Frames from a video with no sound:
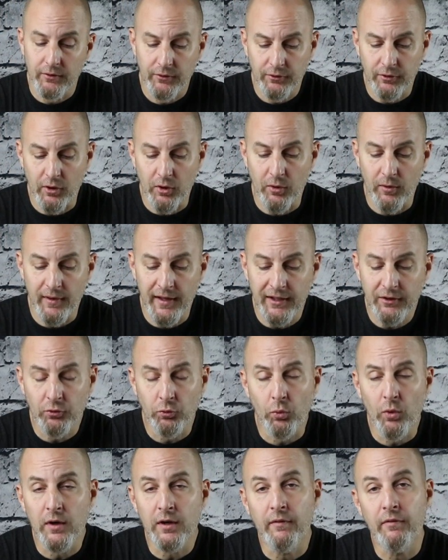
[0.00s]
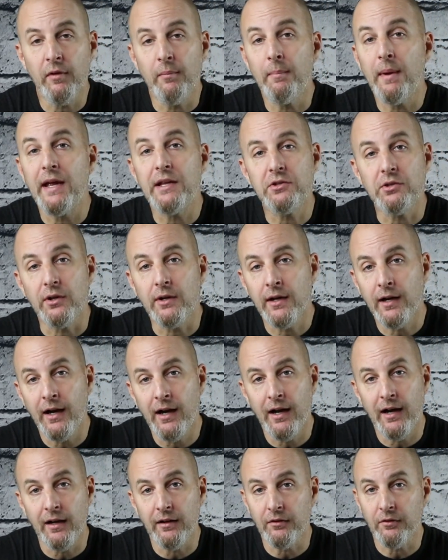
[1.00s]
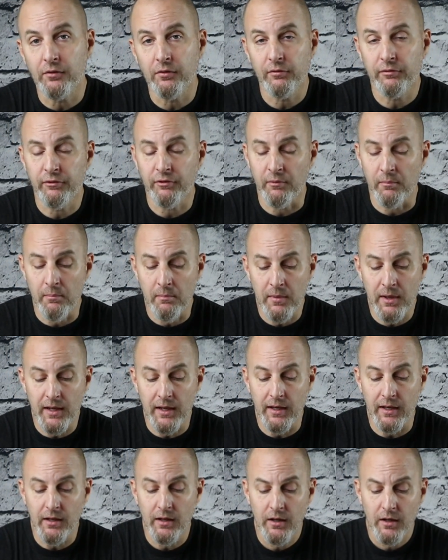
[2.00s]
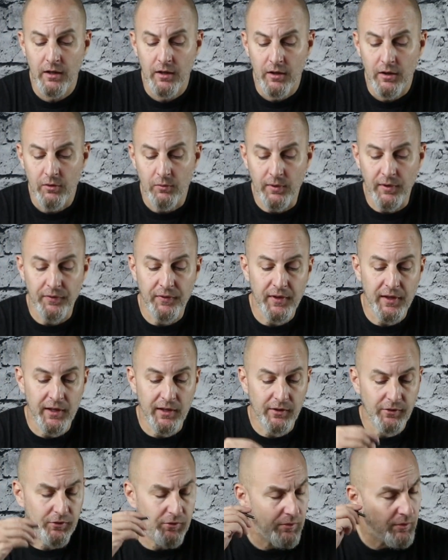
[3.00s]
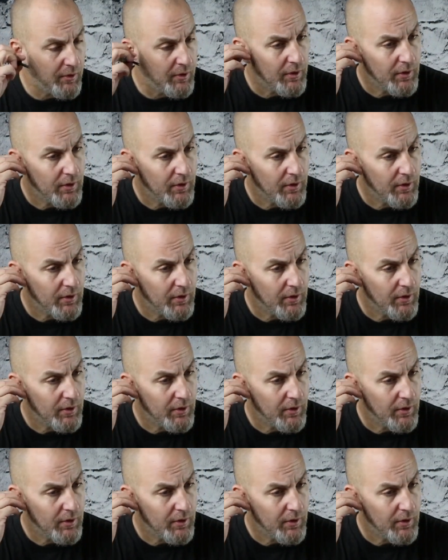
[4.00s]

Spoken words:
So that's one of the major cons for me with these,